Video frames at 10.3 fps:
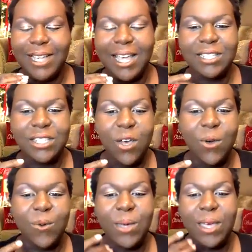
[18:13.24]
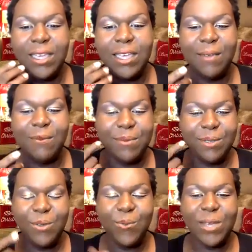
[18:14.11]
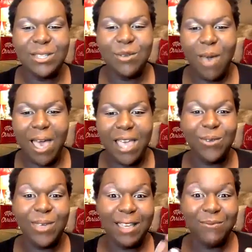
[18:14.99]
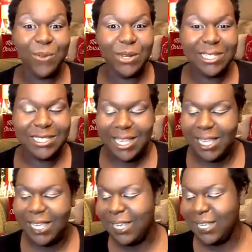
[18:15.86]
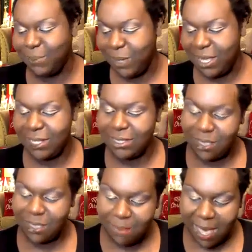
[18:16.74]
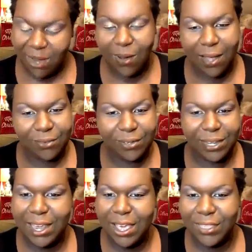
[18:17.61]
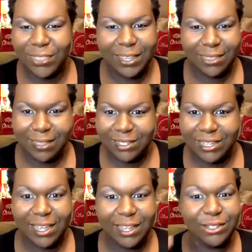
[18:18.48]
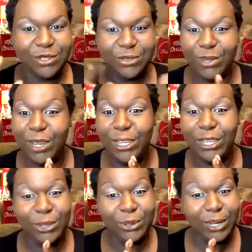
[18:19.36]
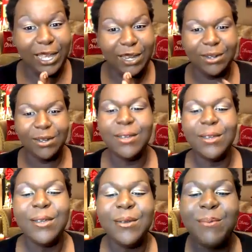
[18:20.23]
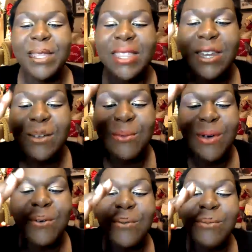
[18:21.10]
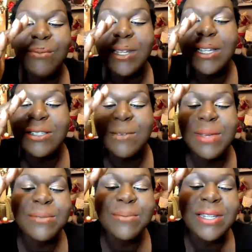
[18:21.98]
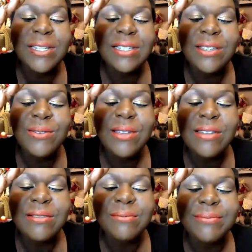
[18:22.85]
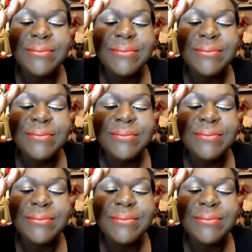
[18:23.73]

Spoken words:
And so the reason why you can't fully see it is because of the background. And I'll have to get that changed a little later, but then it won't blend so much. But it's a cute color.